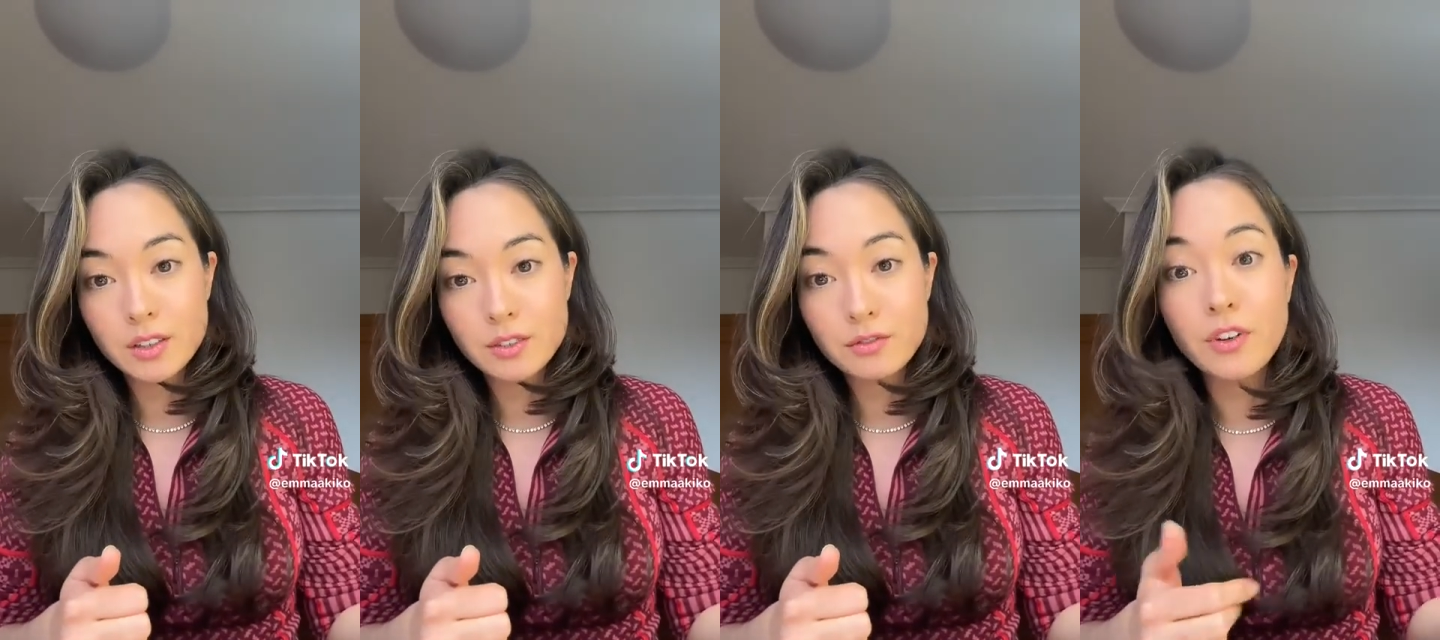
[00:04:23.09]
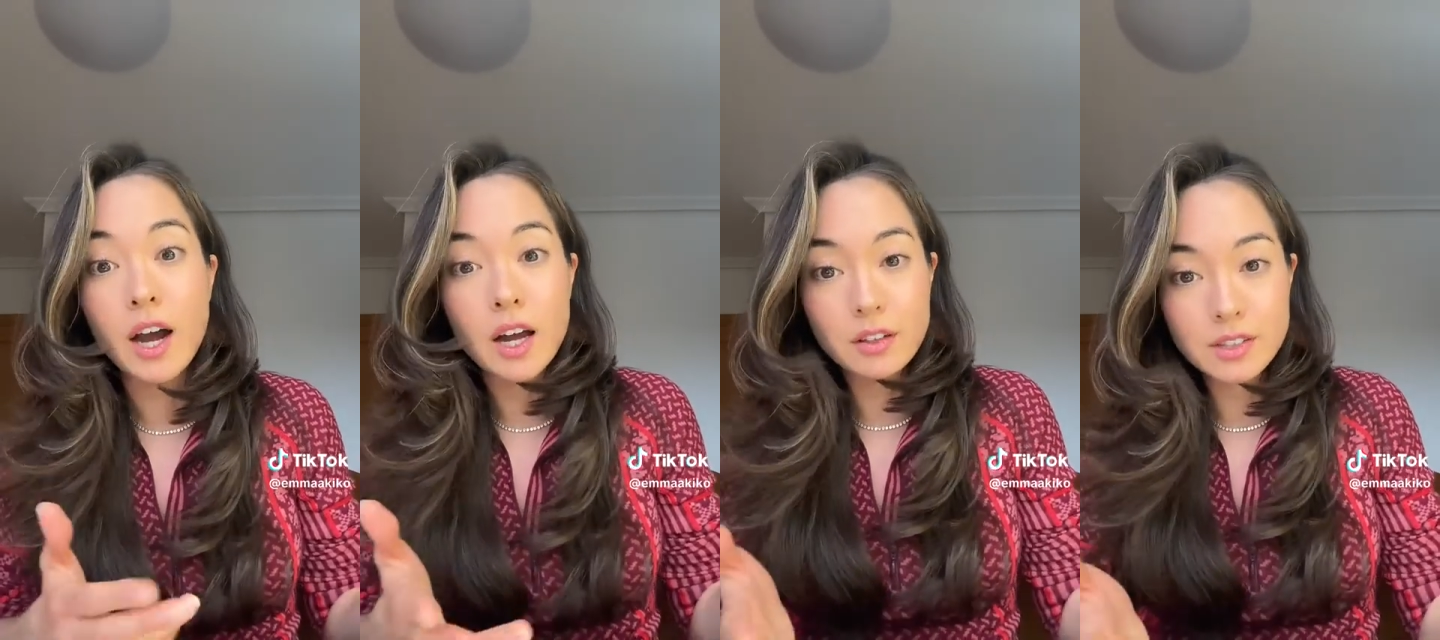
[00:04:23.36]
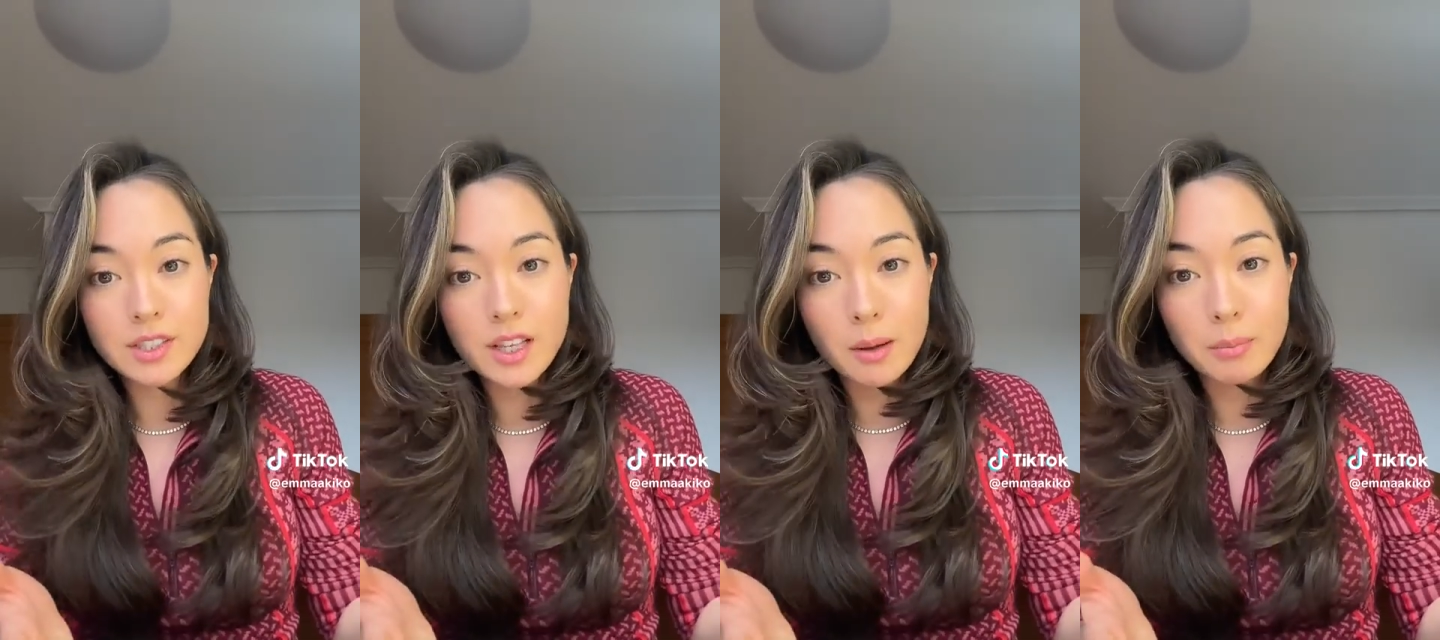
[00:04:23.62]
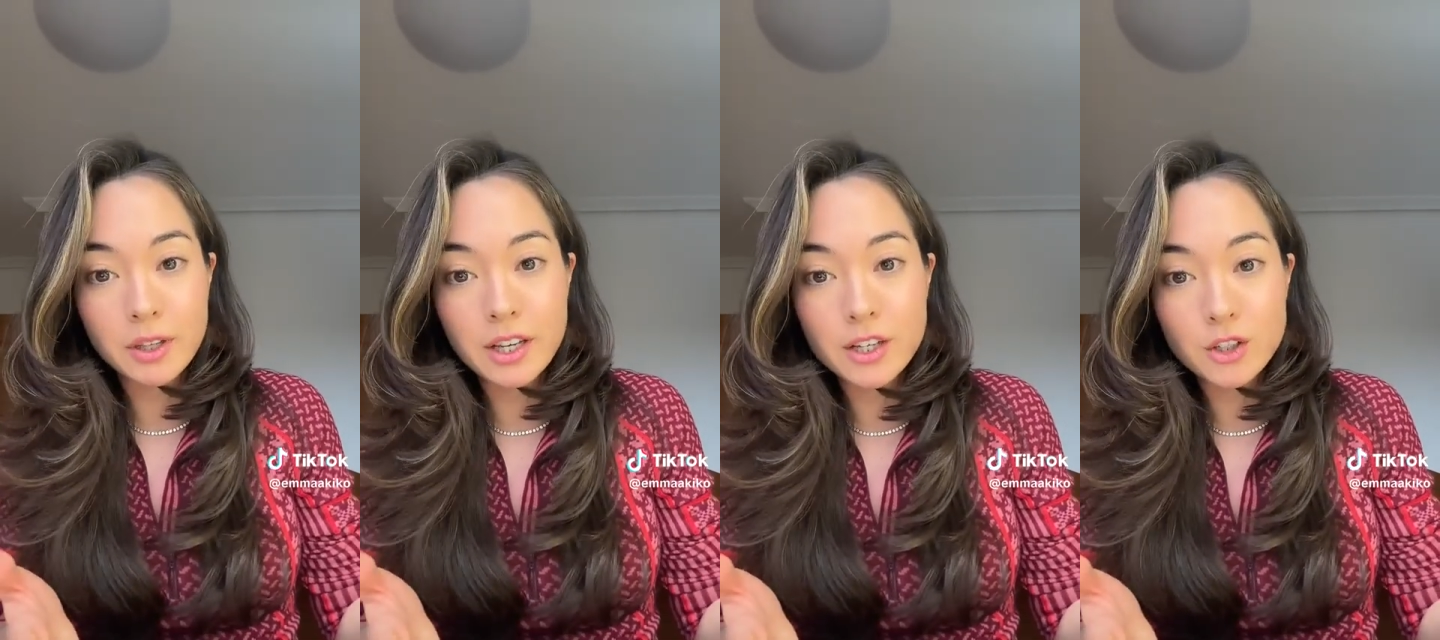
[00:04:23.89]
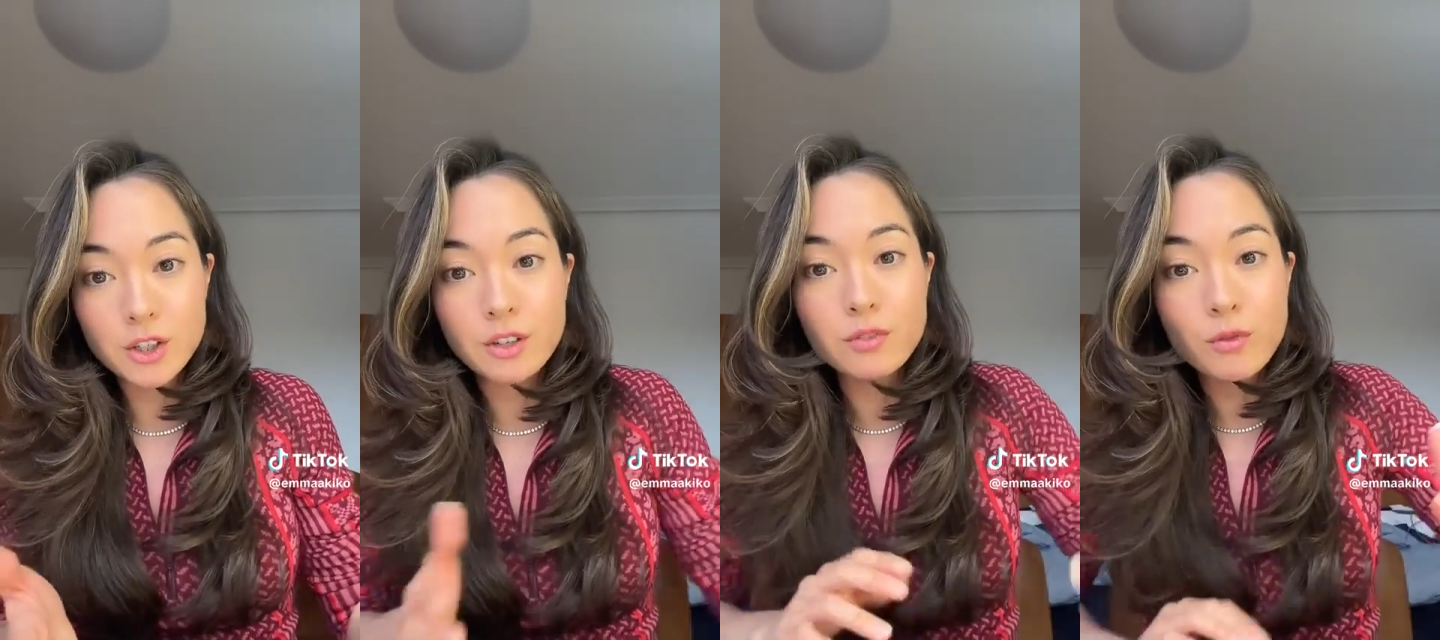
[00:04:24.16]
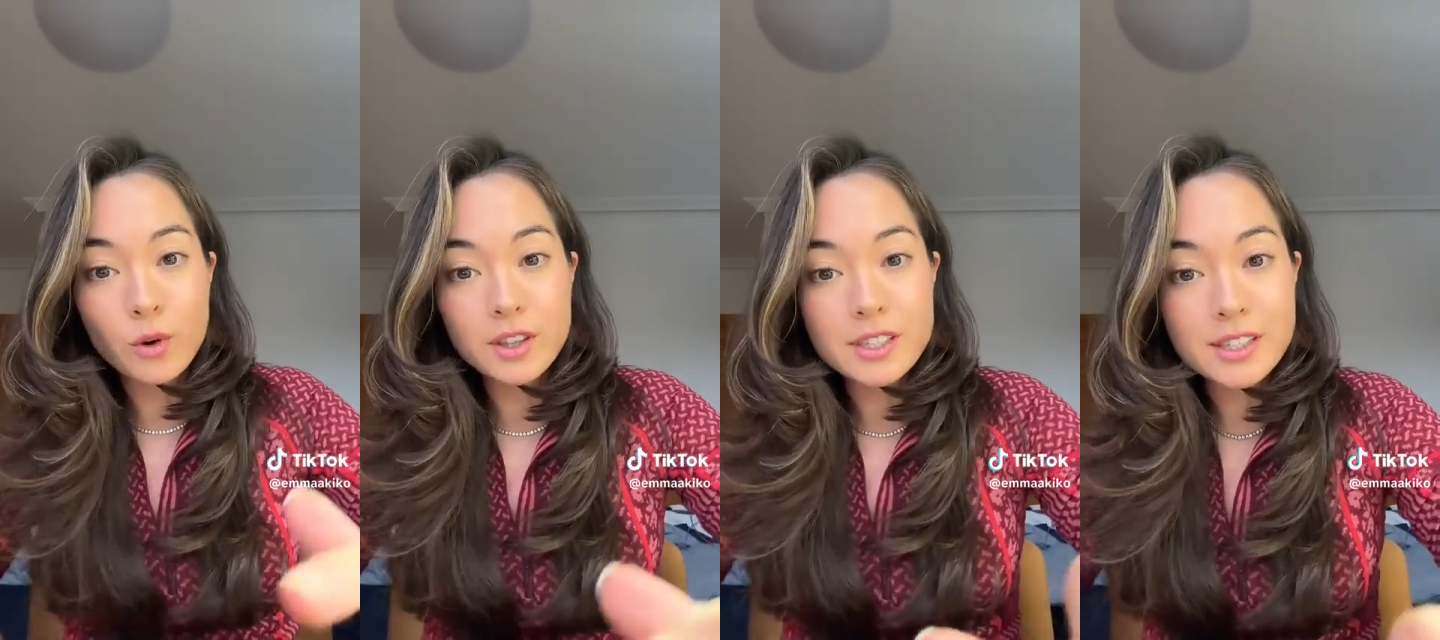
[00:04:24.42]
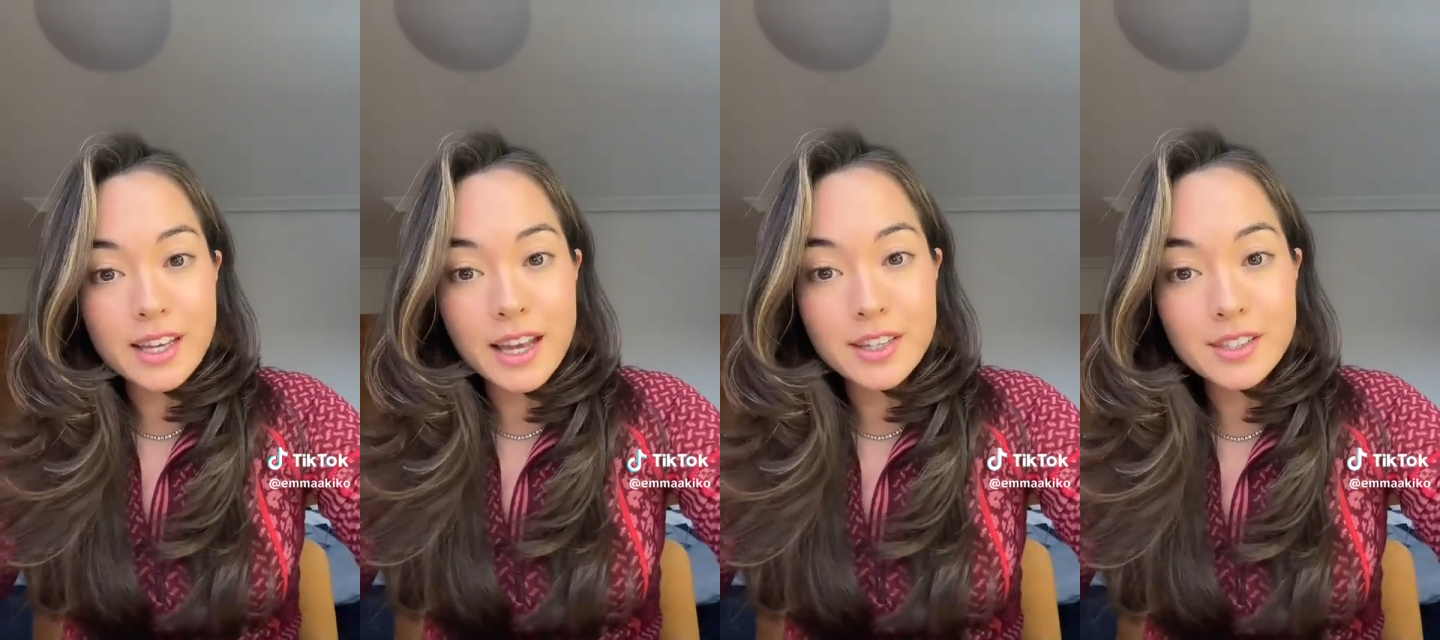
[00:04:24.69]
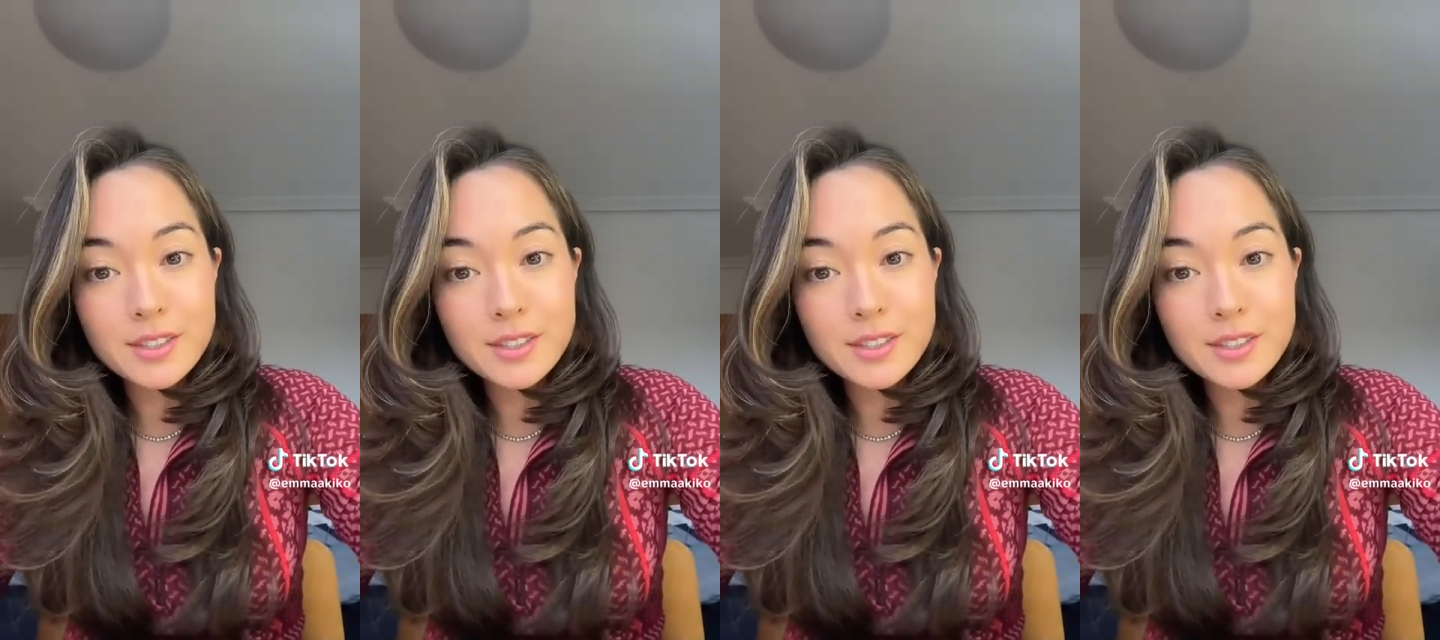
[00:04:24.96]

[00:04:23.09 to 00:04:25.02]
filed its application for this case.